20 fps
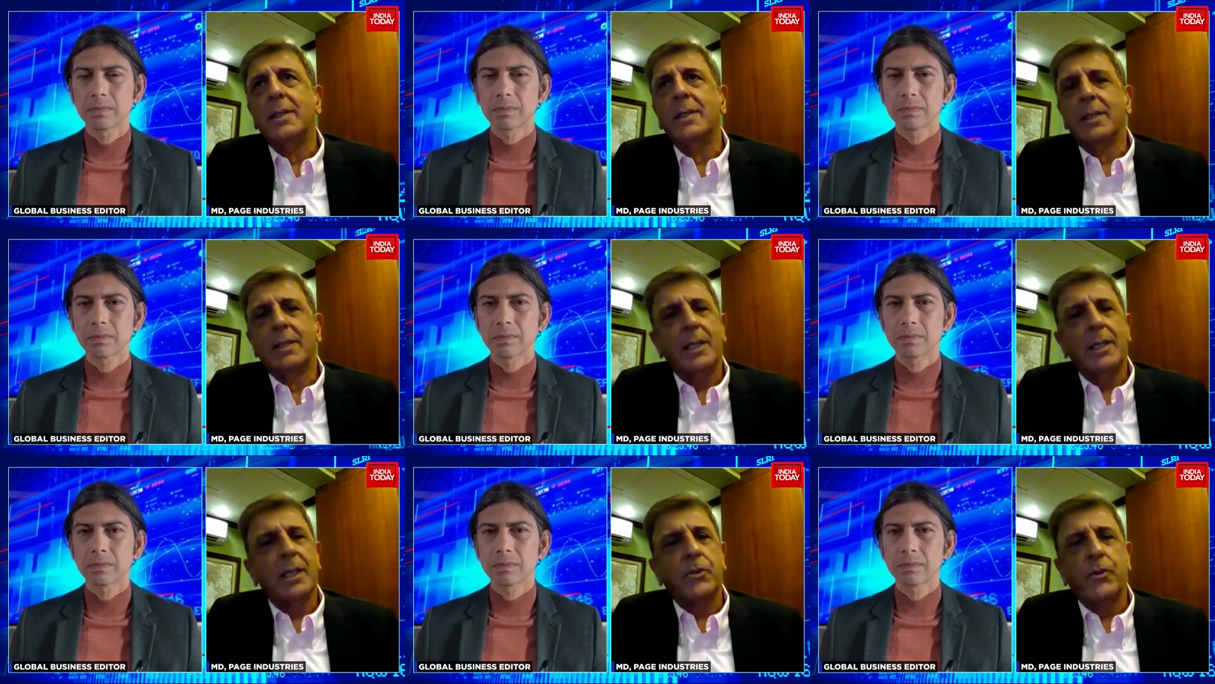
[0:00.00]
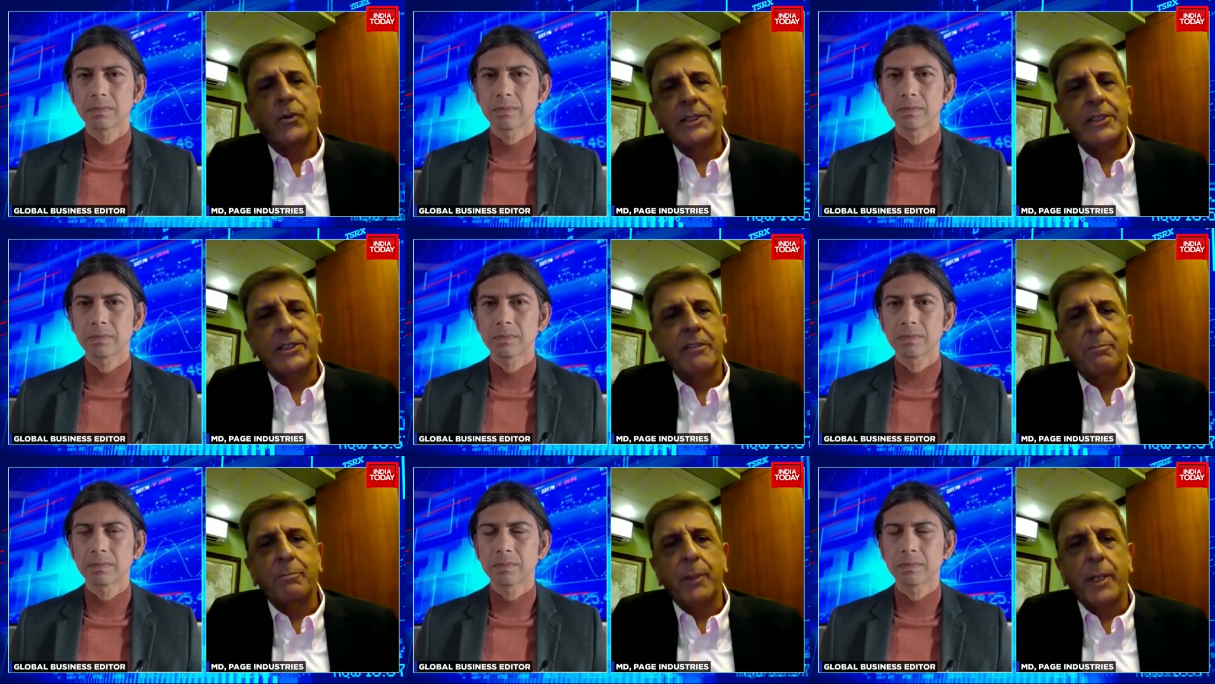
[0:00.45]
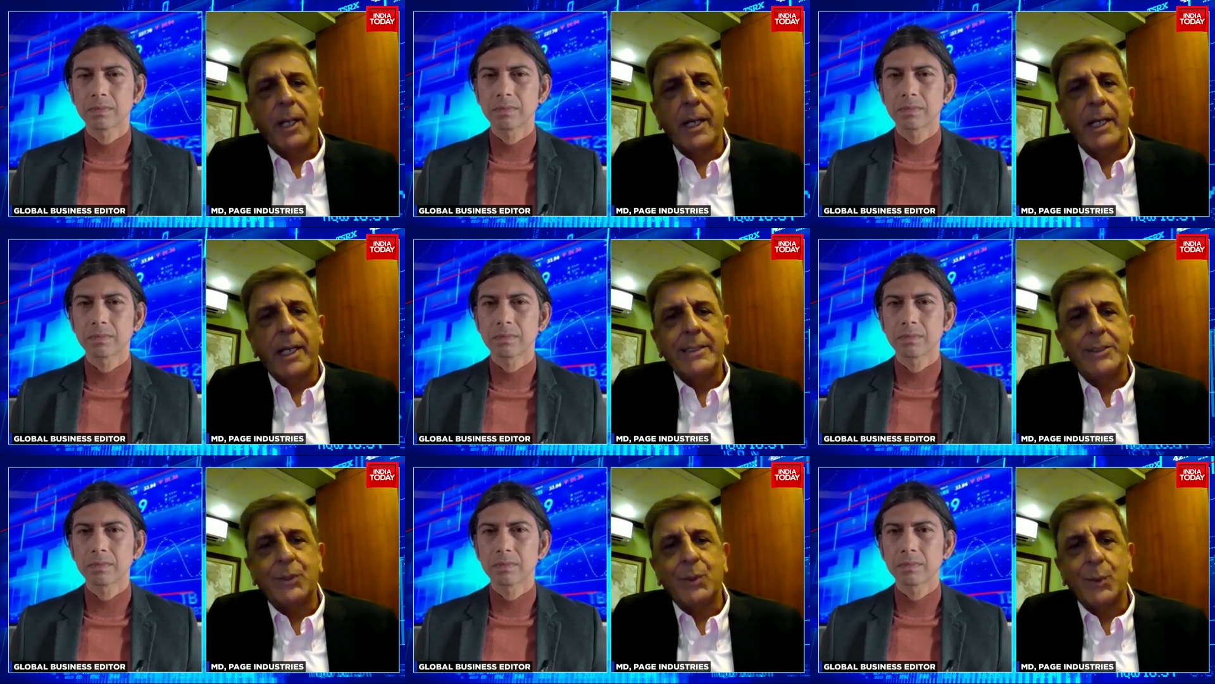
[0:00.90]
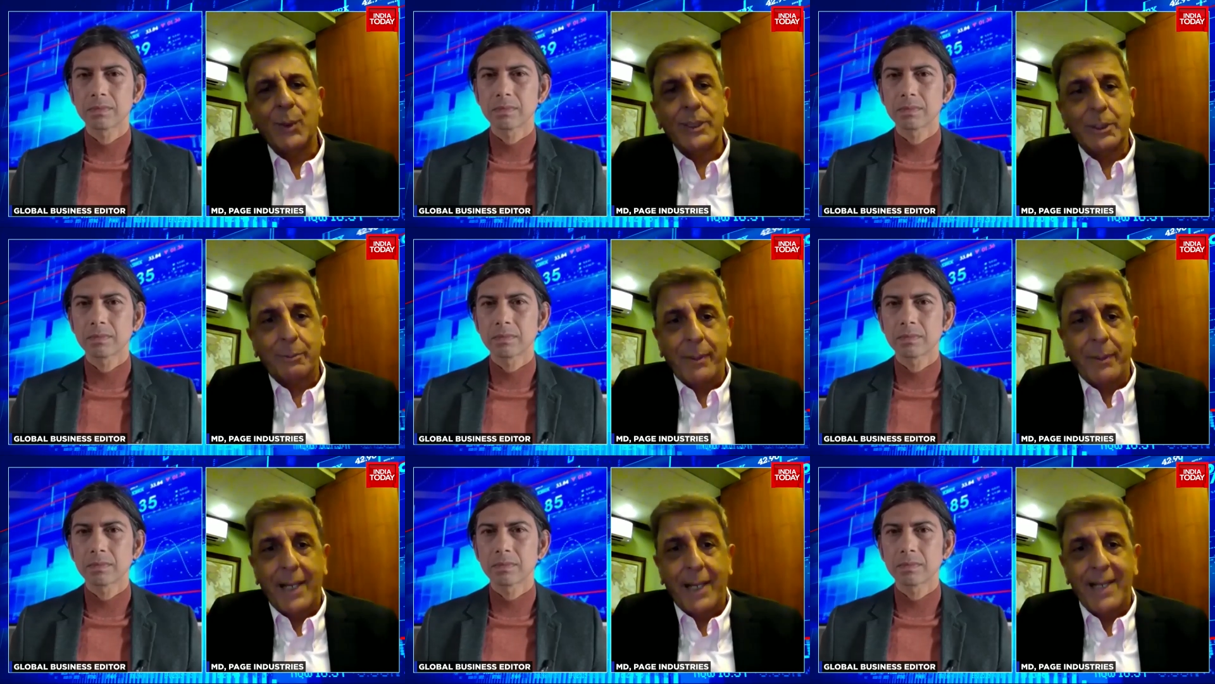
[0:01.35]
Speaker 1: aggressive plans to
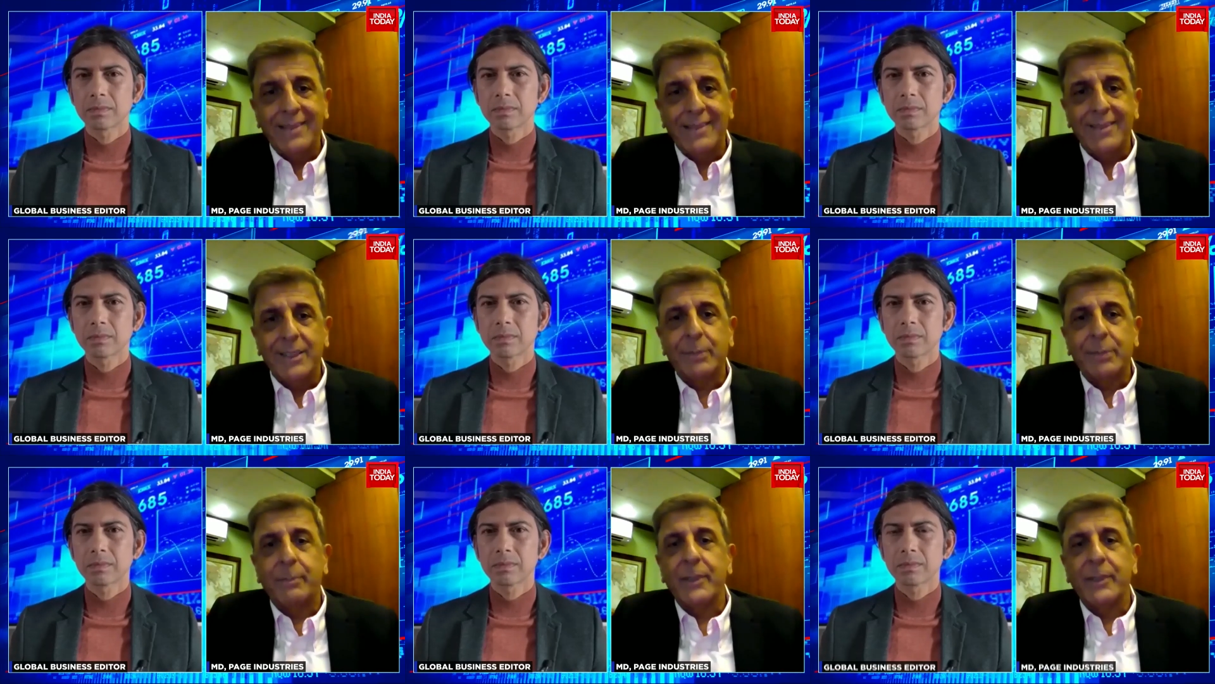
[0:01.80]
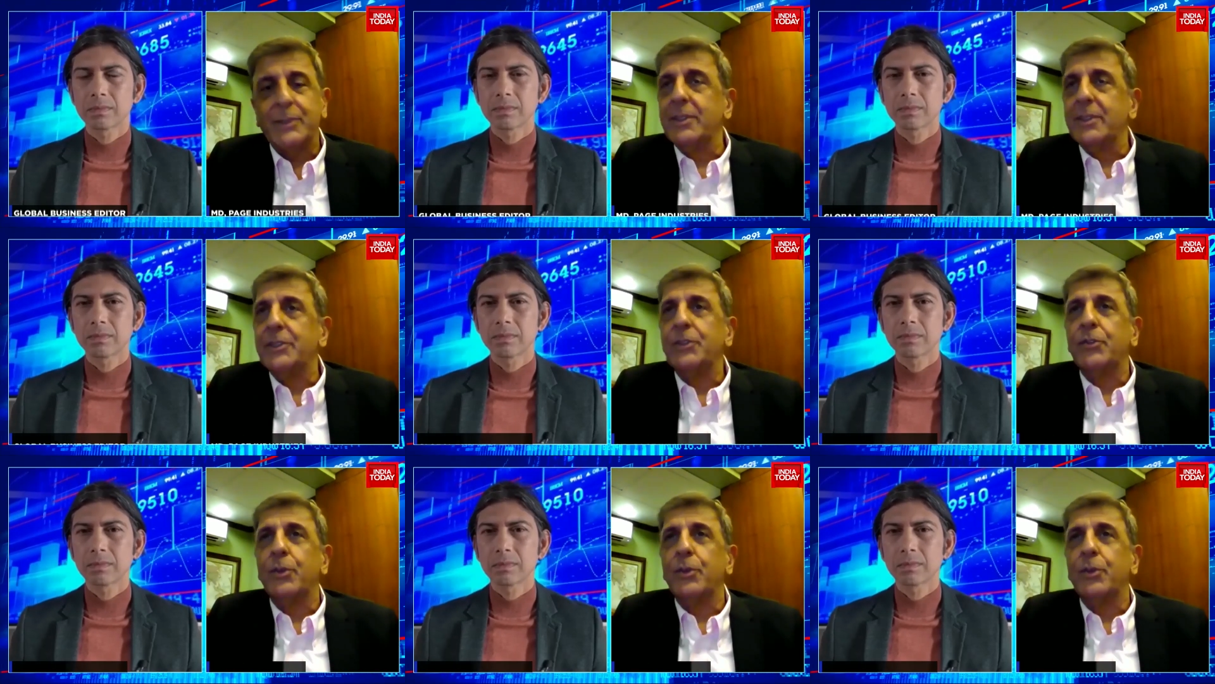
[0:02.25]
expand this business